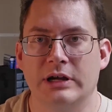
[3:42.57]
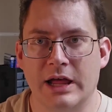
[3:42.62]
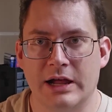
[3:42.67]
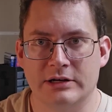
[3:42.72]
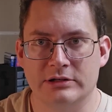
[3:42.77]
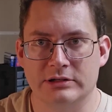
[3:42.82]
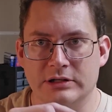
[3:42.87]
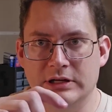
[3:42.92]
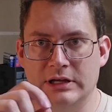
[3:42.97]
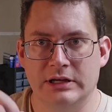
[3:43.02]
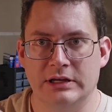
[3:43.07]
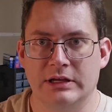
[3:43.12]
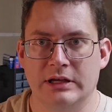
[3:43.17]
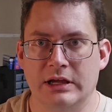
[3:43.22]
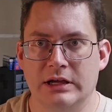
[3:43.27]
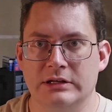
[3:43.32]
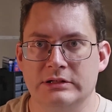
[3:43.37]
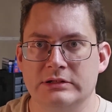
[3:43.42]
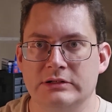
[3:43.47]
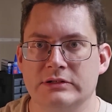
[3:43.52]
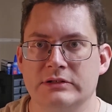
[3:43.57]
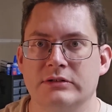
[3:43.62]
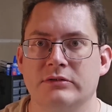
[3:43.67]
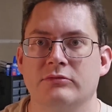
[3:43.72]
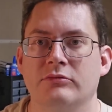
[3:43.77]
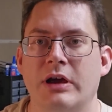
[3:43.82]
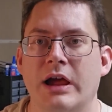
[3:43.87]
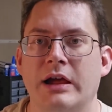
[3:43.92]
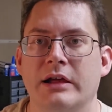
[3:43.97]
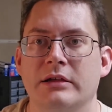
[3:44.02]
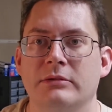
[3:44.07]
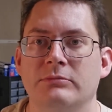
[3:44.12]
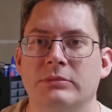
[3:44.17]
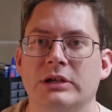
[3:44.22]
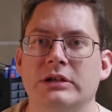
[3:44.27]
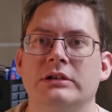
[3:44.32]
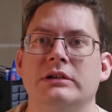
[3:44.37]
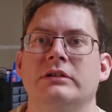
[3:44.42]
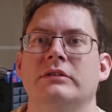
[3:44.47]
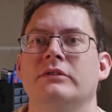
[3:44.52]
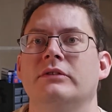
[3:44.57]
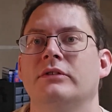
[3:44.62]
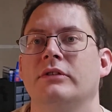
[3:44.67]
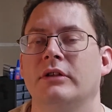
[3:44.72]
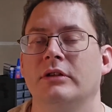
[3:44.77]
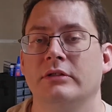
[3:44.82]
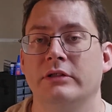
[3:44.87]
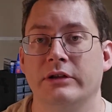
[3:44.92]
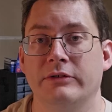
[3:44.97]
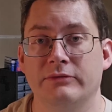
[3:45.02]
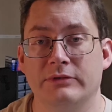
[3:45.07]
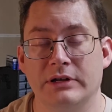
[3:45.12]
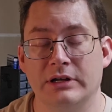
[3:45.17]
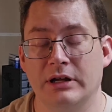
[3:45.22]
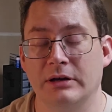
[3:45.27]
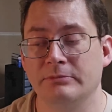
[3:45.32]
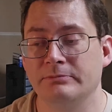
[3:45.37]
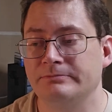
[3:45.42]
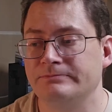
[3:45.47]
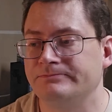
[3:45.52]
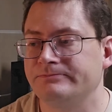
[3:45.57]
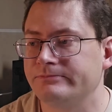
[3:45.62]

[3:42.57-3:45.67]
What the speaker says: actually engages the rack and pinions that lift it up.